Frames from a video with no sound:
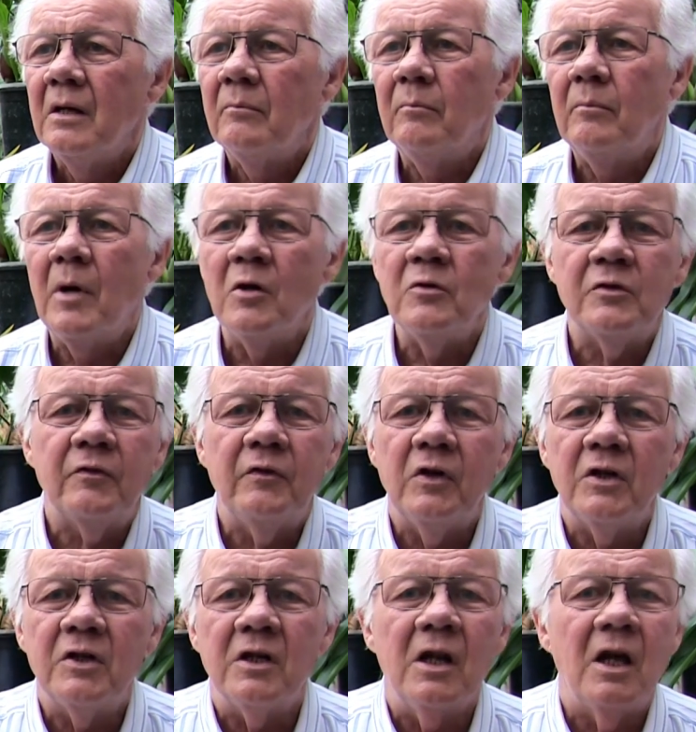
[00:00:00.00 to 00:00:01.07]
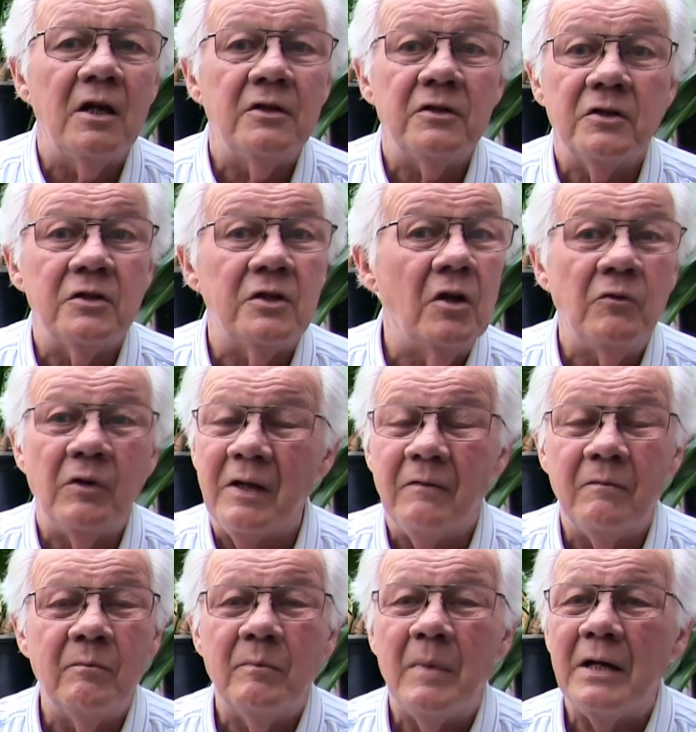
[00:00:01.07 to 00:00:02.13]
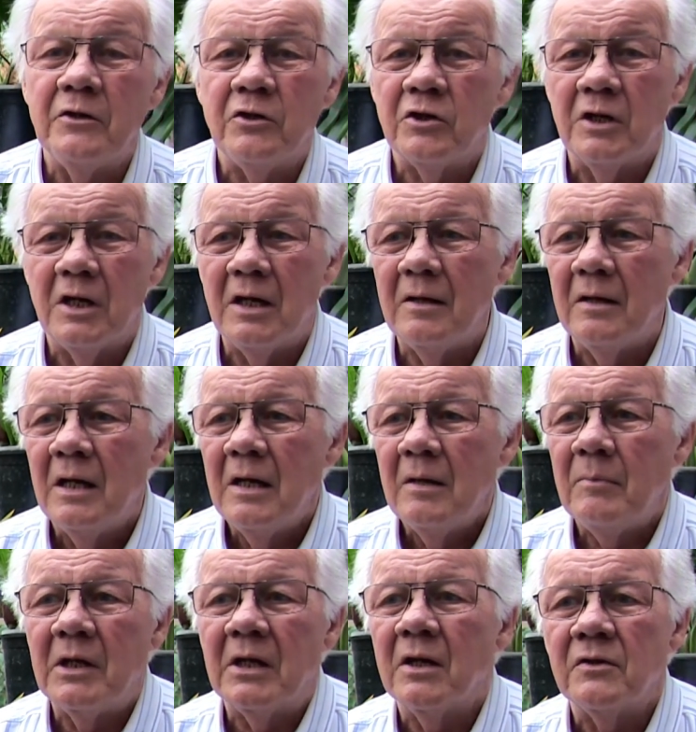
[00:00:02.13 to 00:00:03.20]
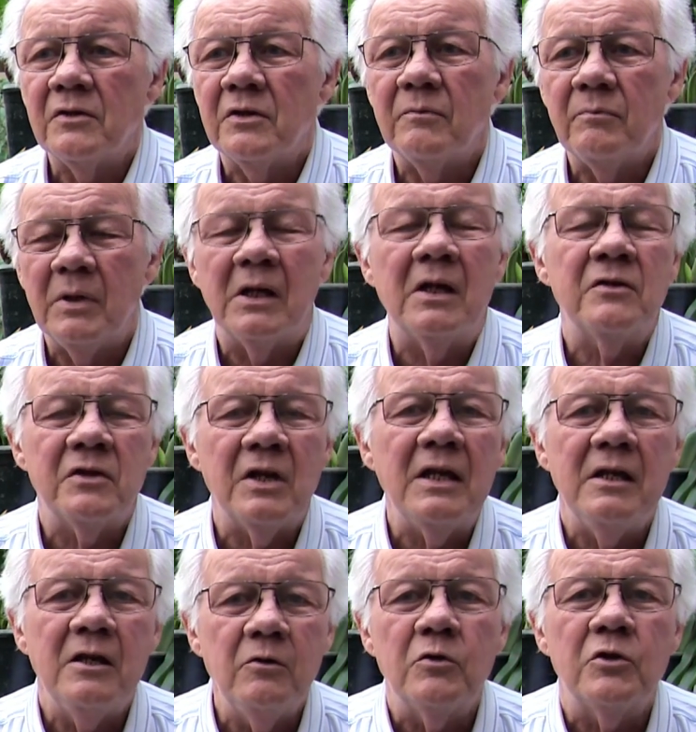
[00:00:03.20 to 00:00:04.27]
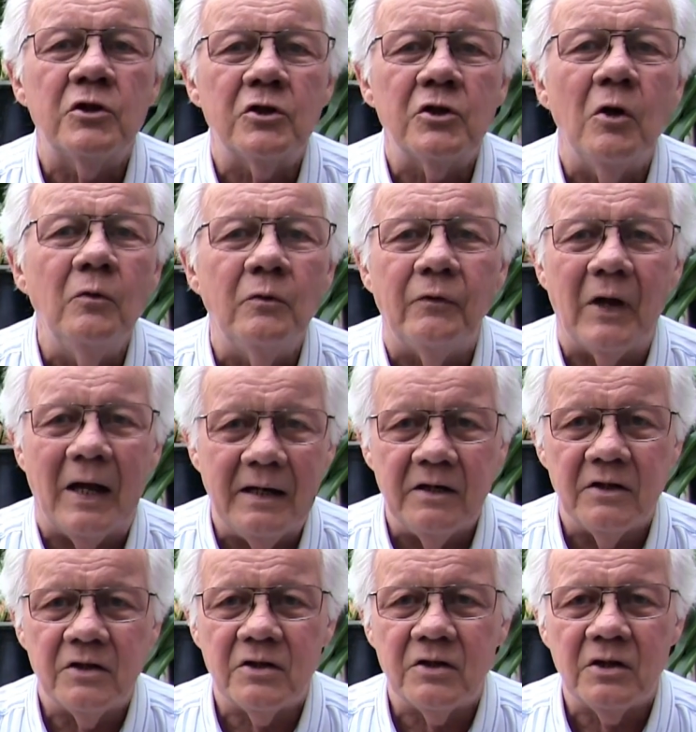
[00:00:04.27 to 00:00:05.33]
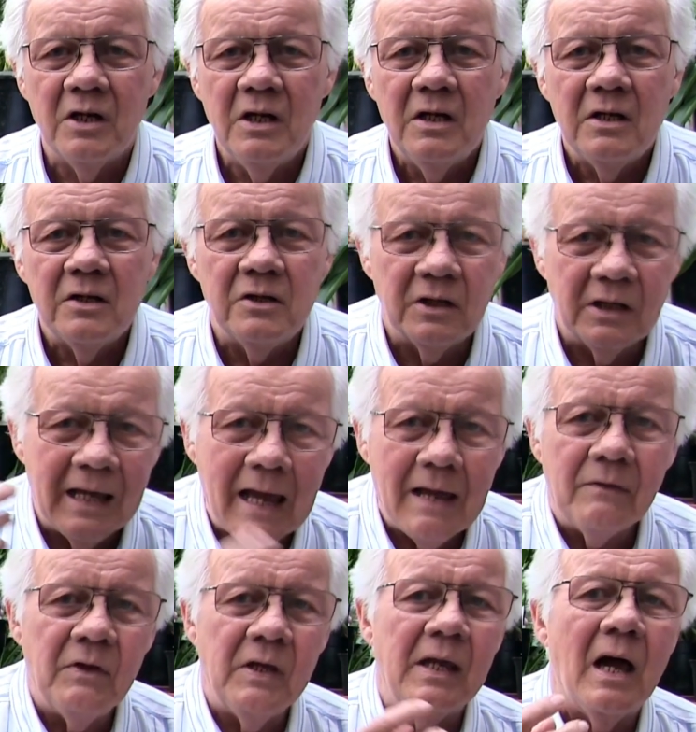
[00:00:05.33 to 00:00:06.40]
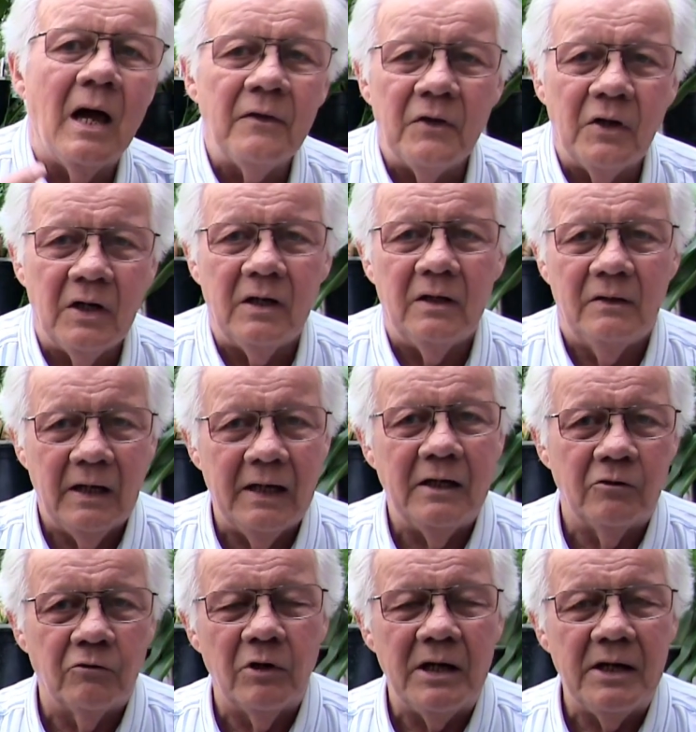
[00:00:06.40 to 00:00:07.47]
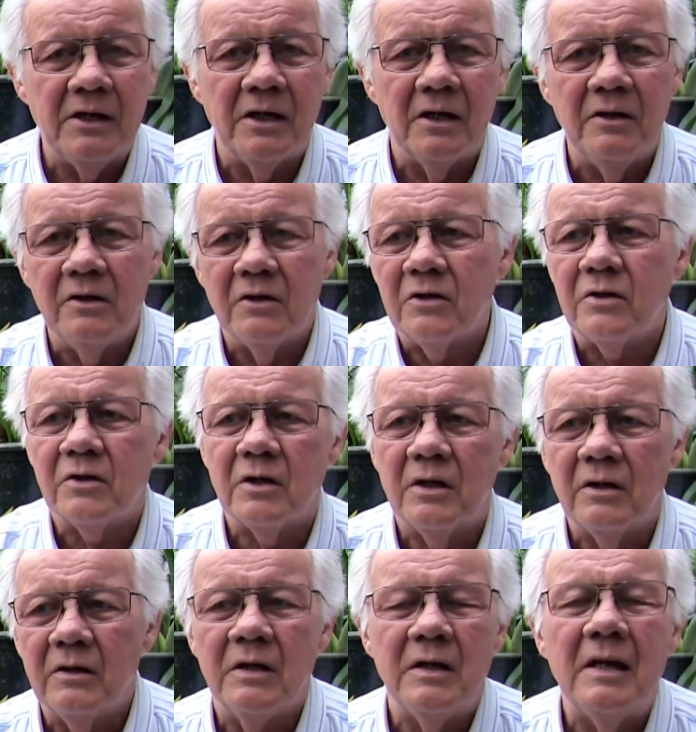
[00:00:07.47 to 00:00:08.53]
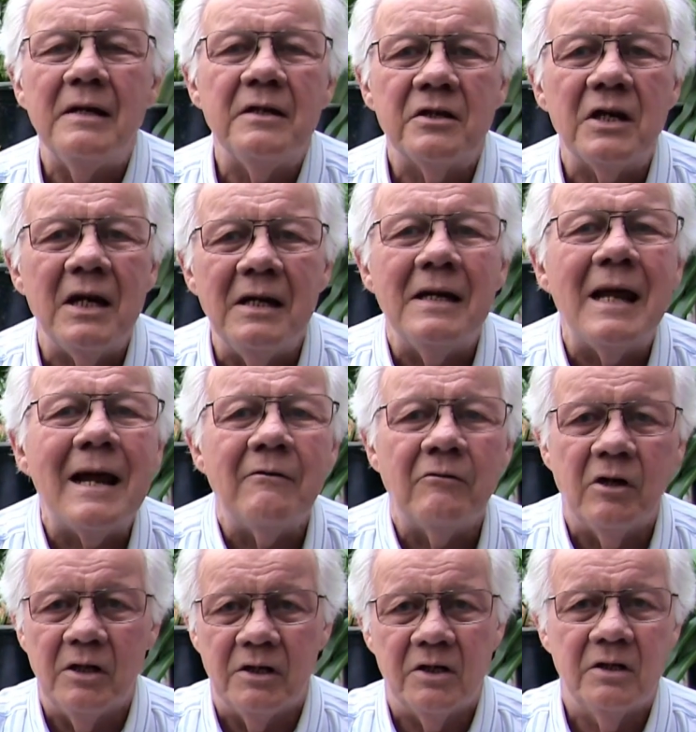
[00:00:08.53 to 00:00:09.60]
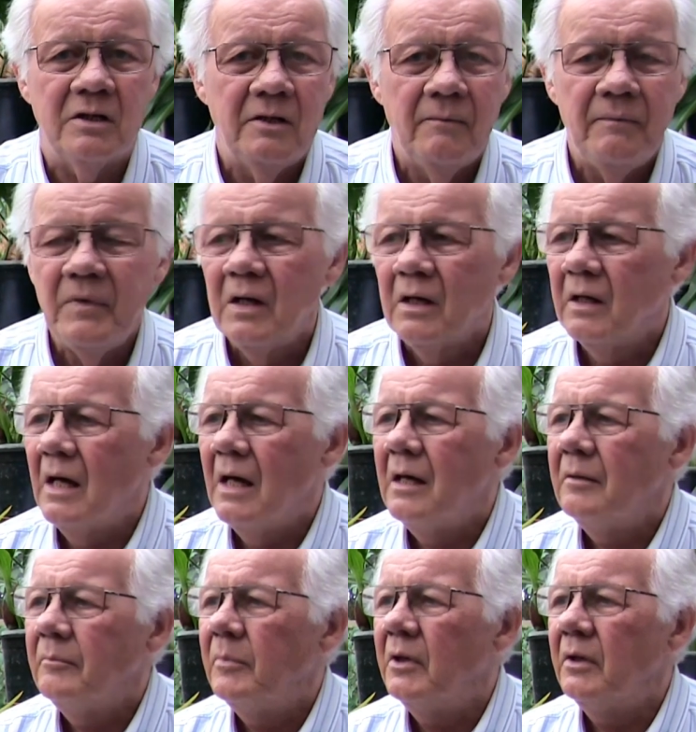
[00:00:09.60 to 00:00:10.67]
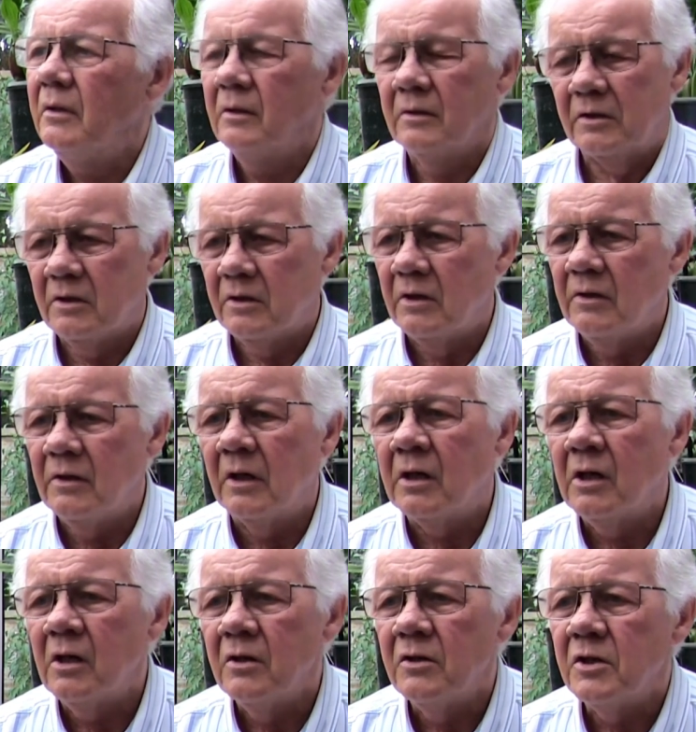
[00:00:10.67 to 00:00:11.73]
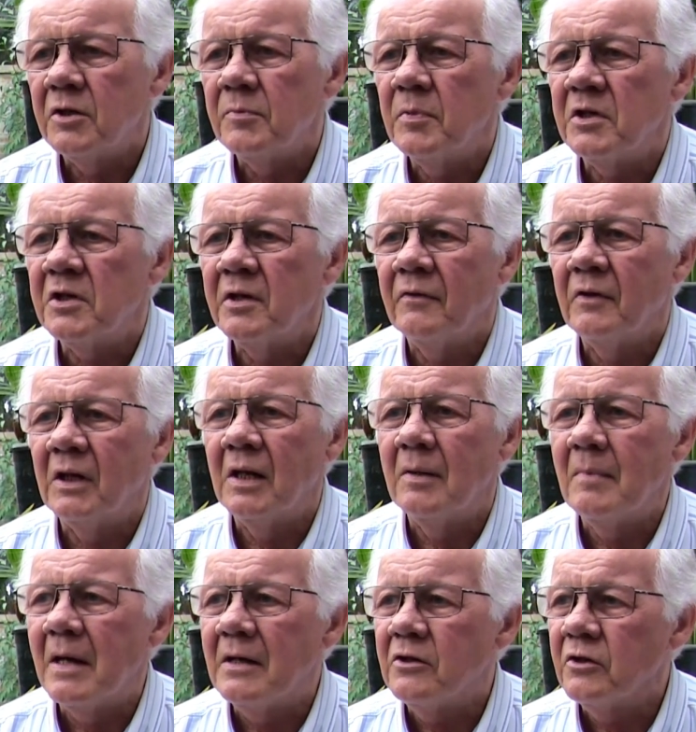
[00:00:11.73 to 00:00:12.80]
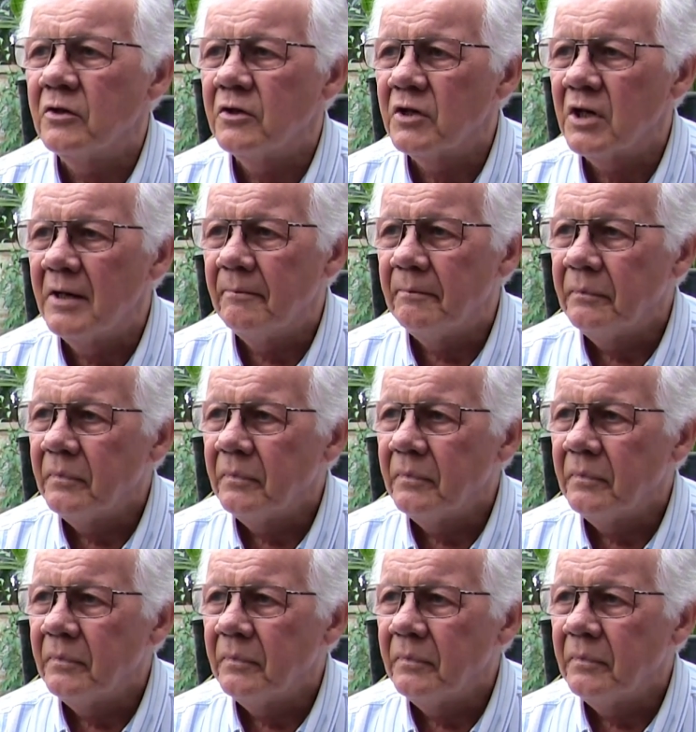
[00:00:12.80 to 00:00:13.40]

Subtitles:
Most fertilizers don't even mention it because they use sulfates to get the other ingredients. It's inherent, yeah, but Orchids specifically mentions it.